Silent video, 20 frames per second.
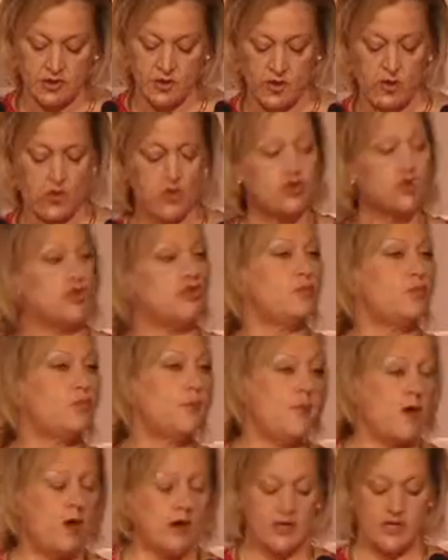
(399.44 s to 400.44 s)
stores,
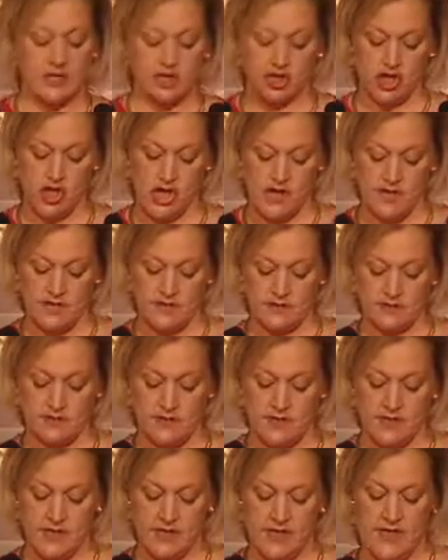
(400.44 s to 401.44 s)
supermarket chains,
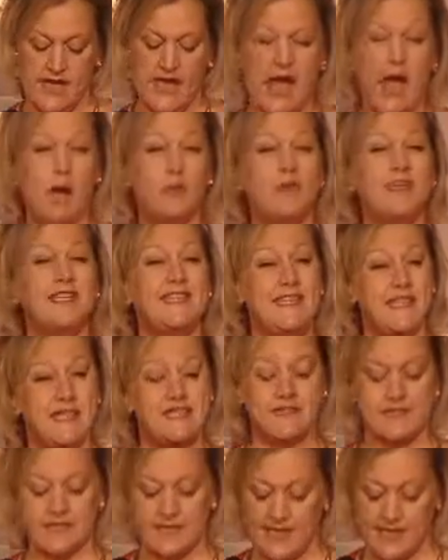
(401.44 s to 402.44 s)
and we
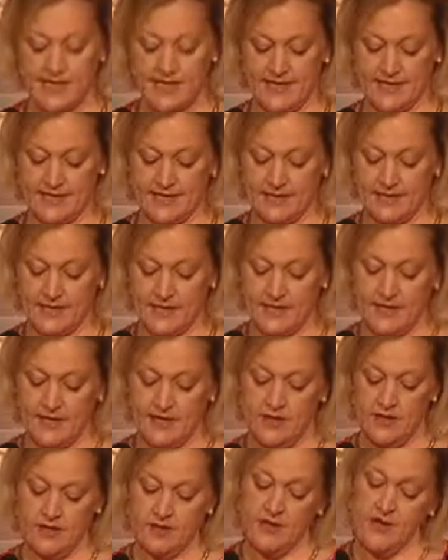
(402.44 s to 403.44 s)
did sell it,
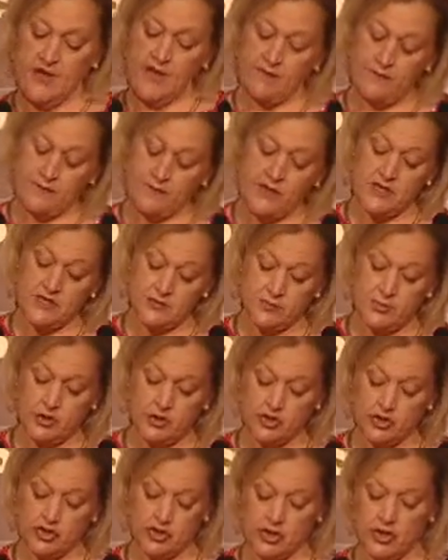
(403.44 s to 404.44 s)
our first
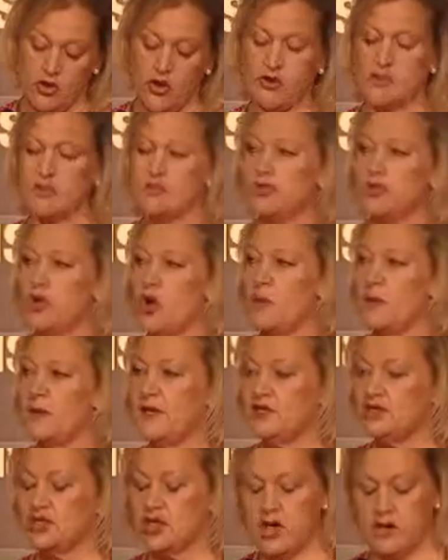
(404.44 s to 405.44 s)
production, on a
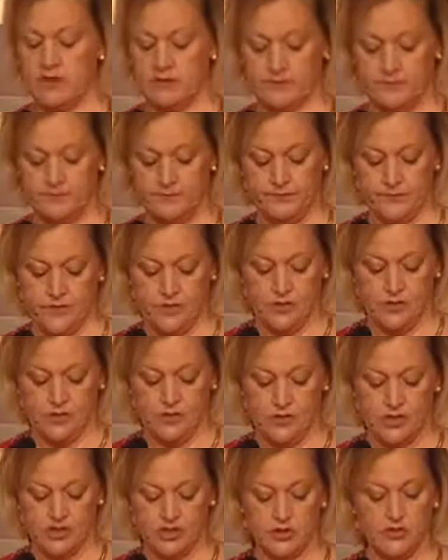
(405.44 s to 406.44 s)
shopping channel,
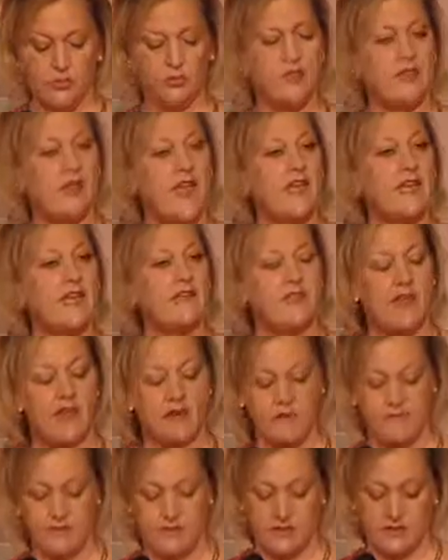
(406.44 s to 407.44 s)
which were then in
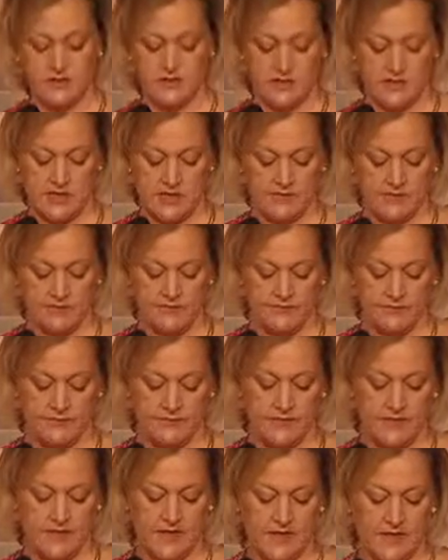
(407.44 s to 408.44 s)
their infancy.
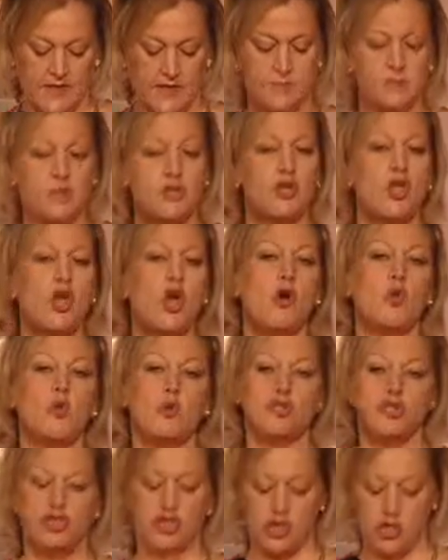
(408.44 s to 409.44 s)
But no
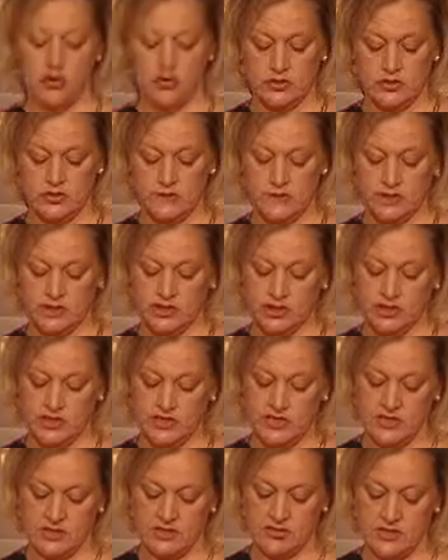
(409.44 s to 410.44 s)
one showed
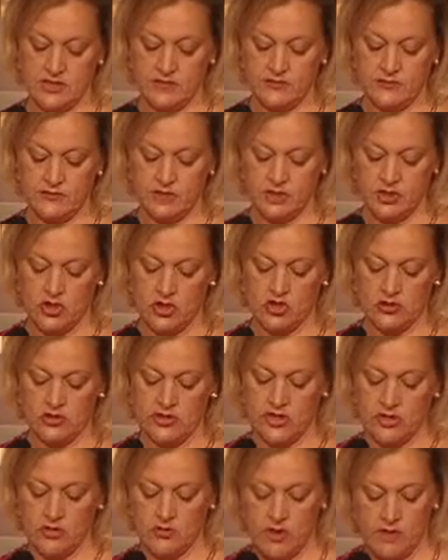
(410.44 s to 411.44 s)
sufficient interest for us to
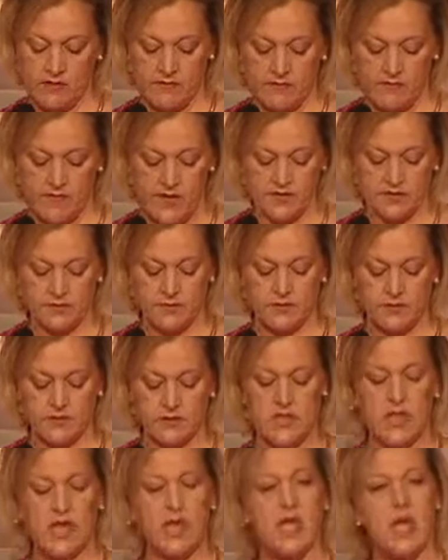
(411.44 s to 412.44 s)
continue our
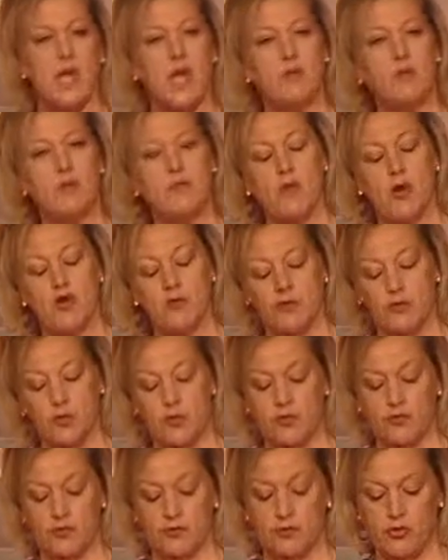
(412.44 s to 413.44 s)
investment, and we
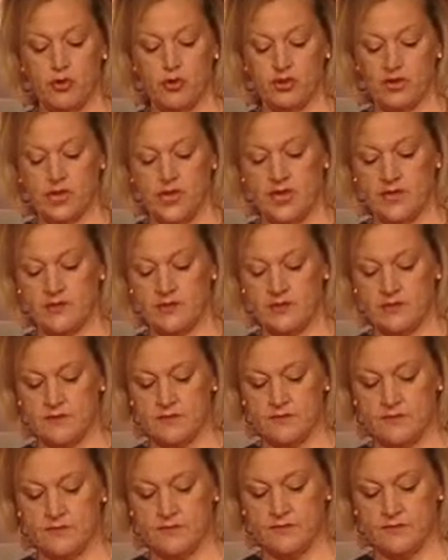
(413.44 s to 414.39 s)
mothballed the project.